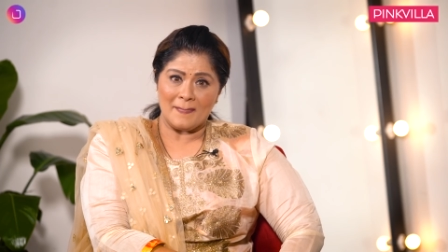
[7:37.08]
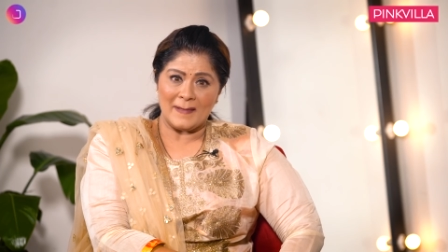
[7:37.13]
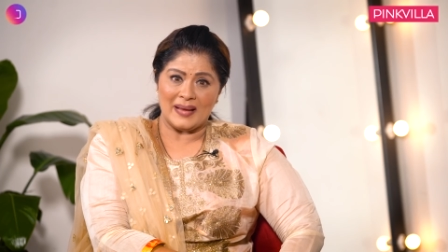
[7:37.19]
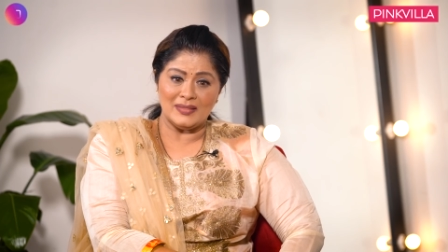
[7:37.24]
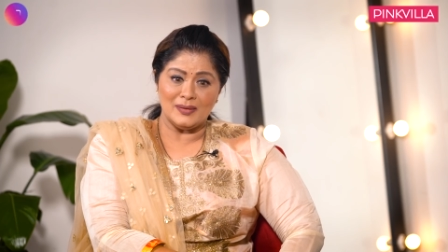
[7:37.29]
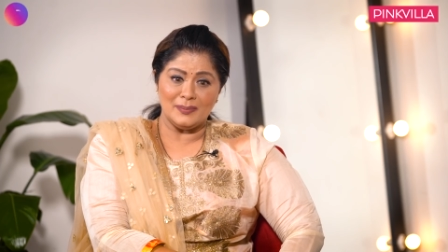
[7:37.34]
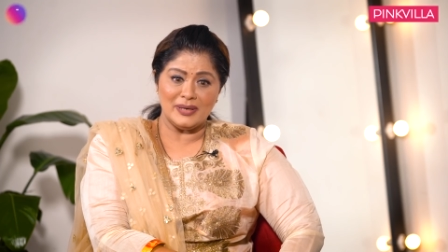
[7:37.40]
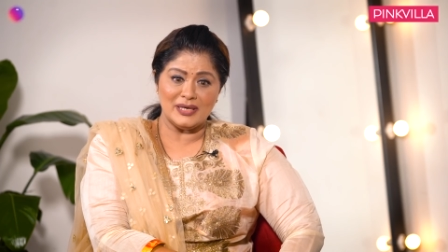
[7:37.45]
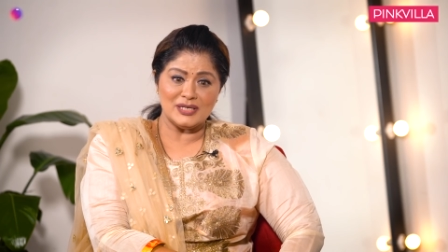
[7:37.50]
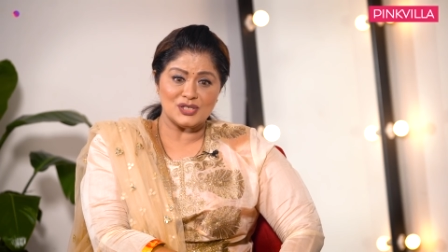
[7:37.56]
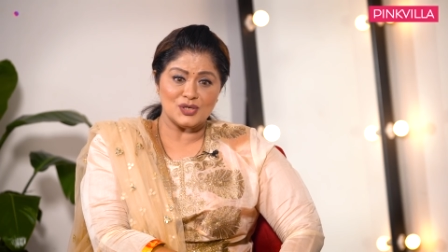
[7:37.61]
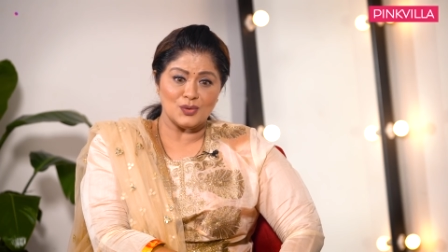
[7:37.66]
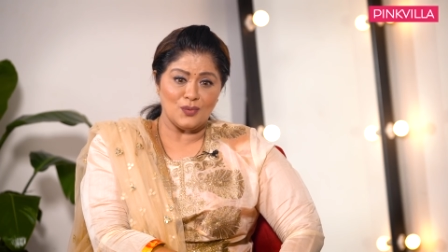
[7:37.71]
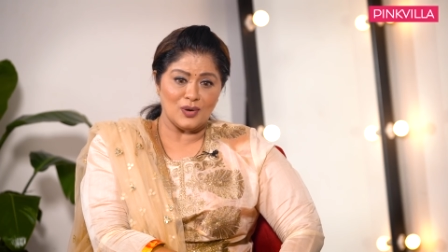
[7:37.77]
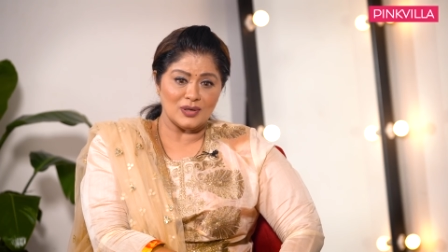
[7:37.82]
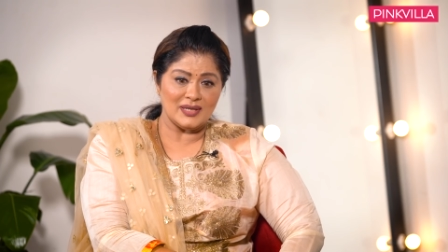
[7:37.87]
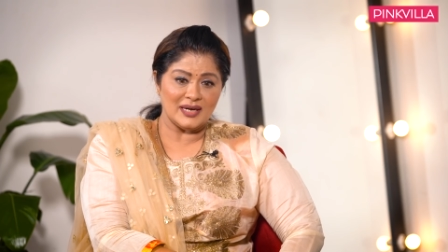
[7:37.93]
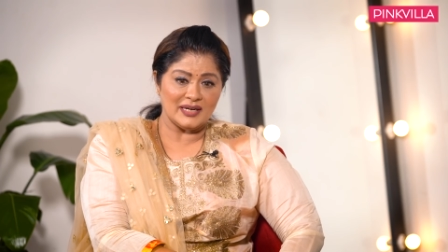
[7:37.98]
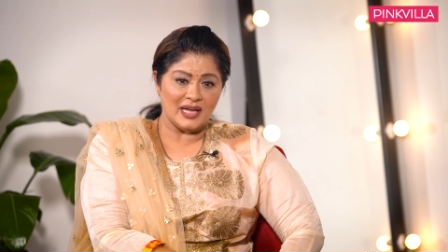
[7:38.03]
And the biggest
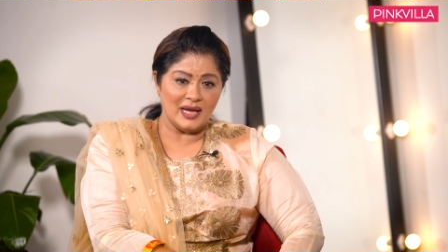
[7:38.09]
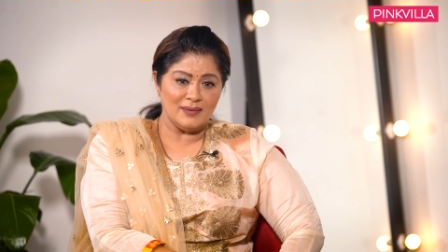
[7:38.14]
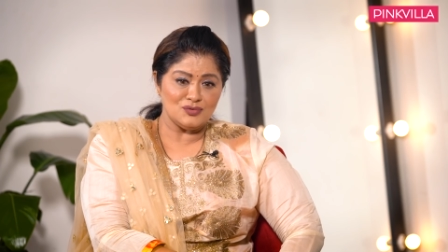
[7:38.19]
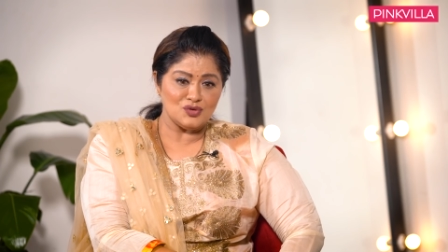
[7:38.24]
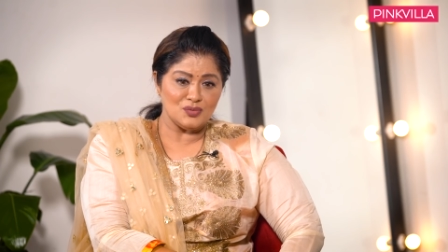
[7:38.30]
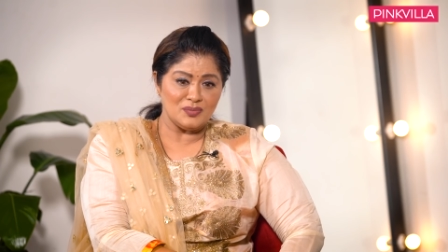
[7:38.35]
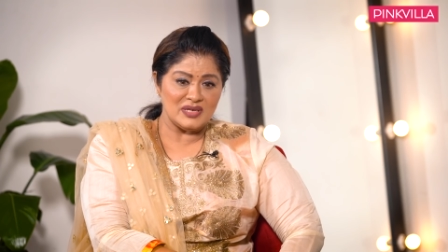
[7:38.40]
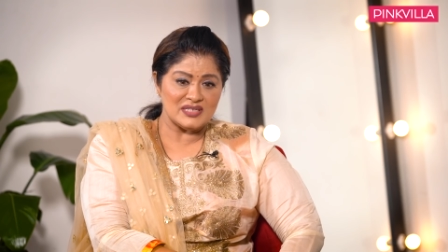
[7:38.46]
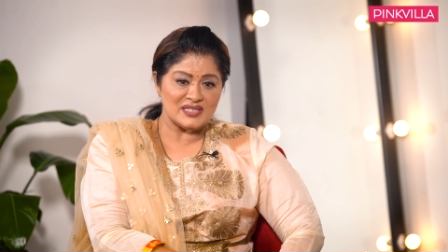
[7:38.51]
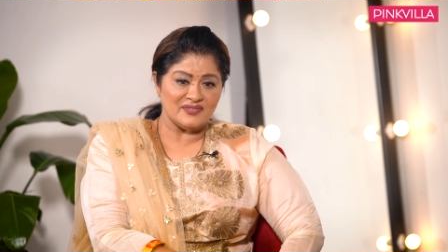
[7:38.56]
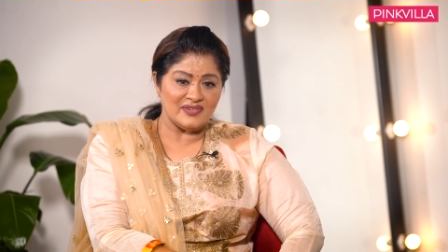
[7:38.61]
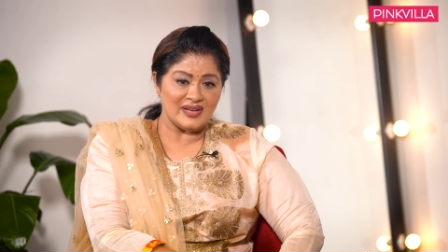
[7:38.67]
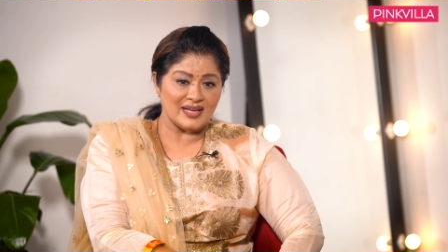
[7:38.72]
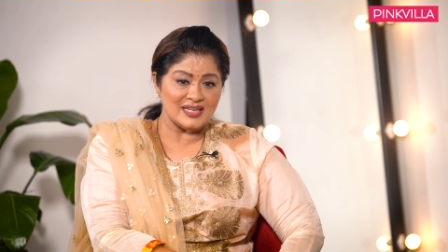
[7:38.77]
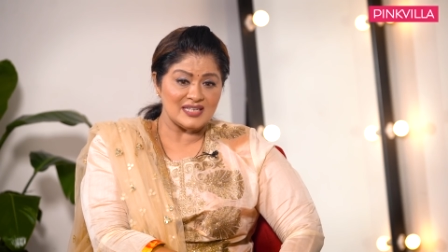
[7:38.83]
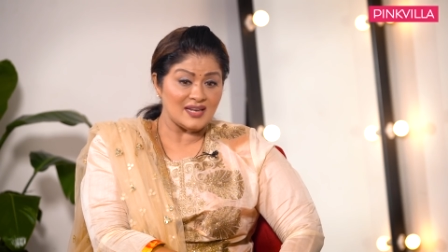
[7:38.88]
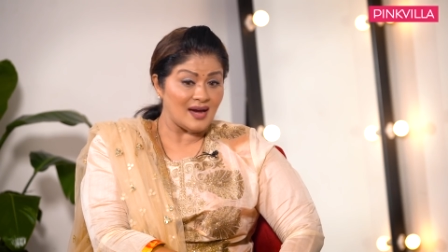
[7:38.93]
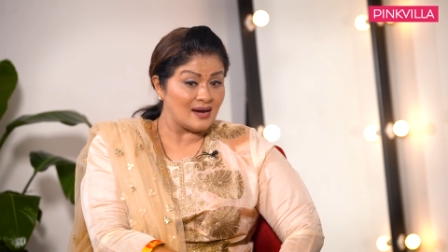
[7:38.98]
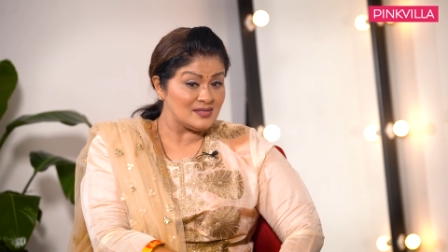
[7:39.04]
award that came to me is that
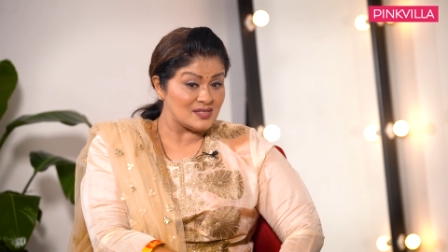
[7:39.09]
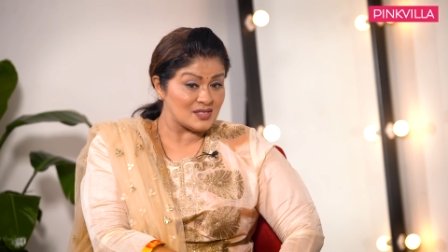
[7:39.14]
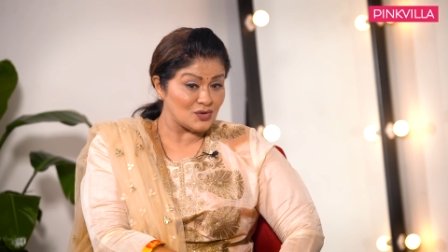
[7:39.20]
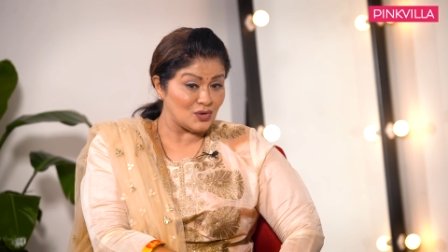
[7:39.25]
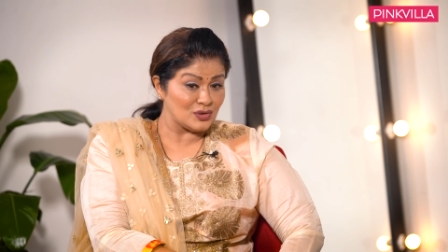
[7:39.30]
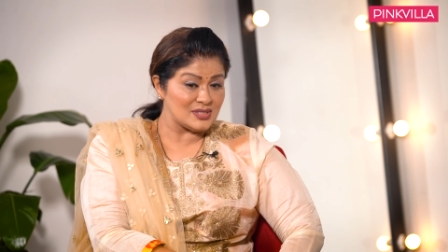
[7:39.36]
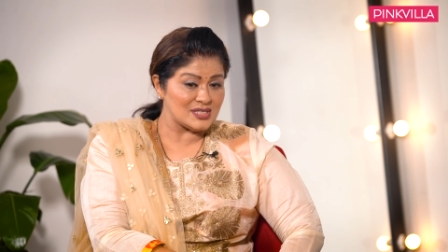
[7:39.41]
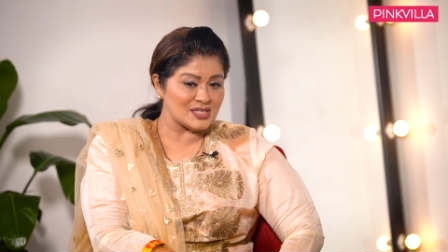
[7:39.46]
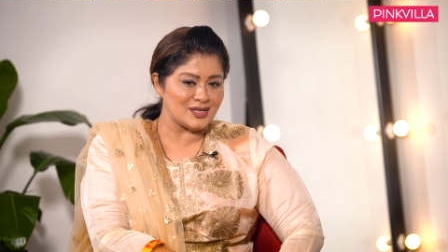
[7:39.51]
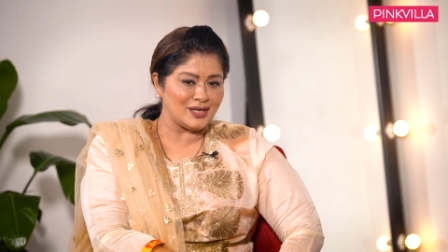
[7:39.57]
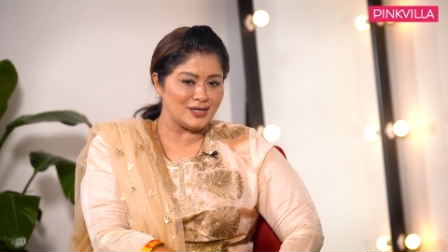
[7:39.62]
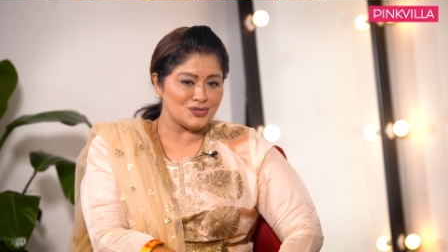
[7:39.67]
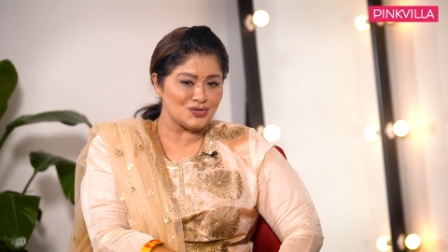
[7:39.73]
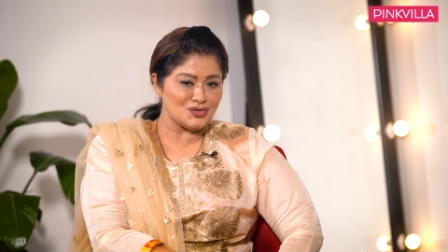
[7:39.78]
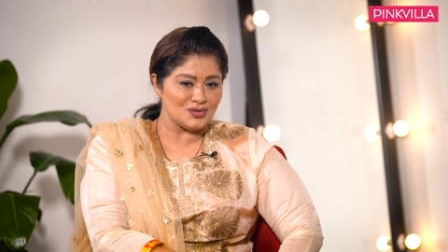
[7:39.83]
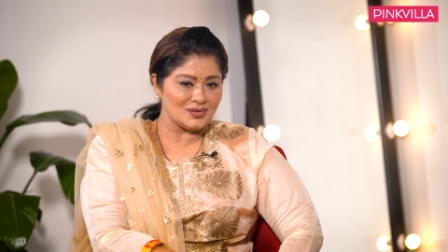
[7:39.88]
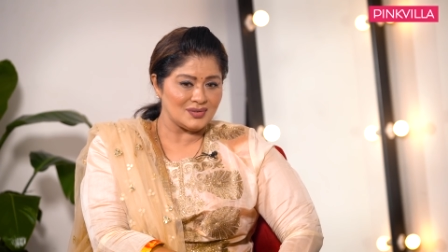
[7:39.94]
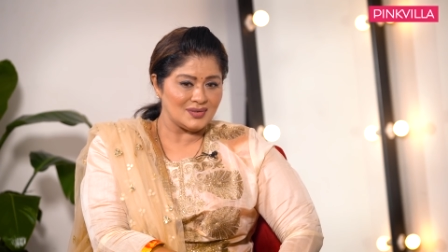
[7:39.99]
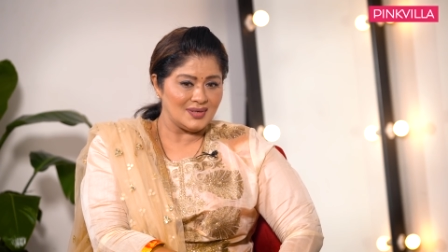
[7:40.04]
when I danced on
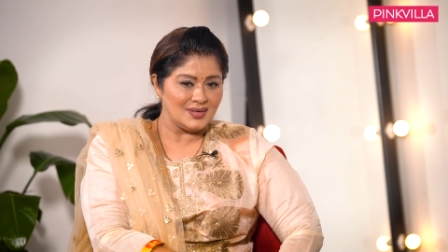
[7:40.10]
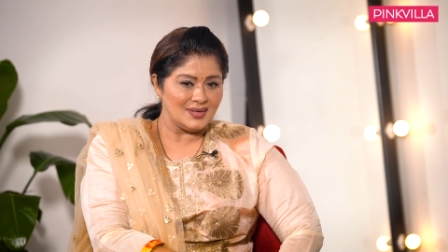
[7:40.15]
stage,